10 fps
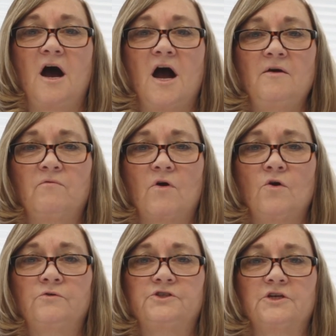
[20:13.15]
I
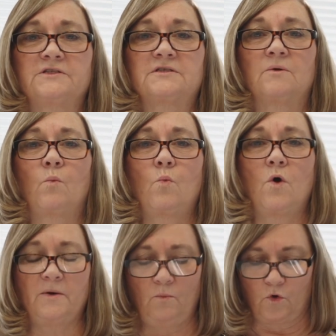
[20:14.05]
wrote just
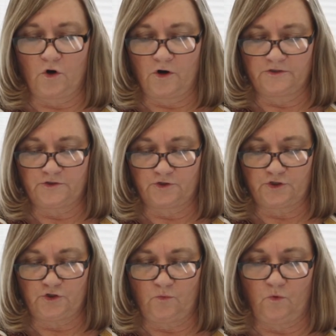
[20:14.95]
one words or
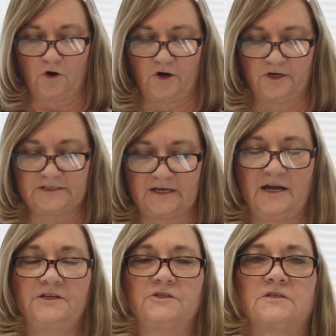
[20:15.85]
two words,
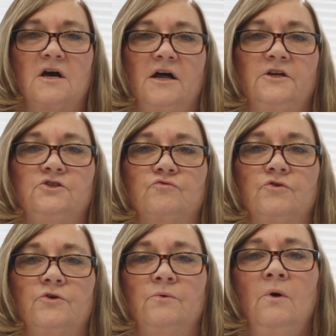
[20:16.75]
and I just kind of
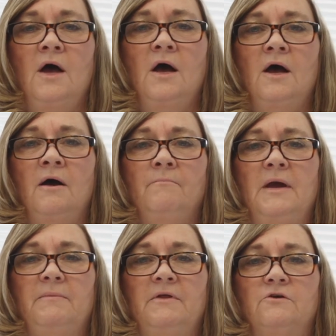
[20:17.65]
drew
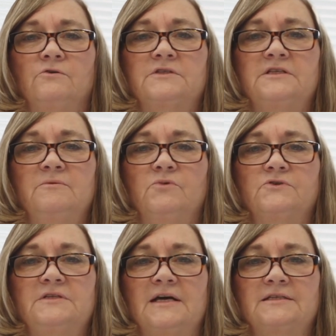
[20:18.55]
maybe little
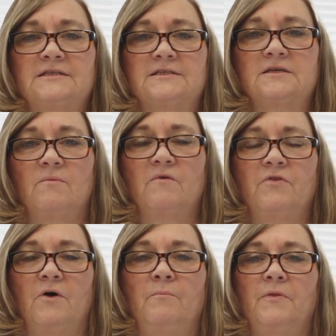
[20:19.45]
symbols next to some of them.